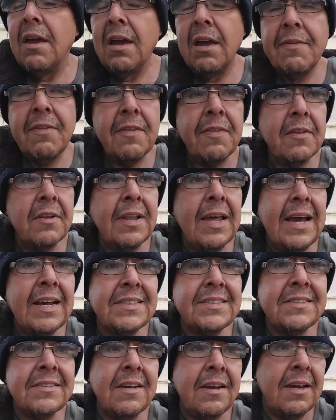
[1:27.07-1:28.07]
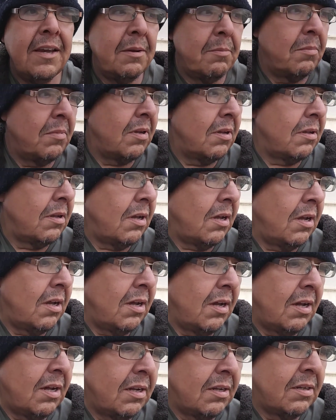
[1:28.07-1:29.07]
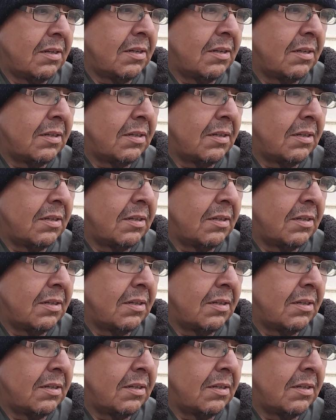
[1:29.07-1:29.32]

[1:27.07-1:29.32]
And then the last time, uh,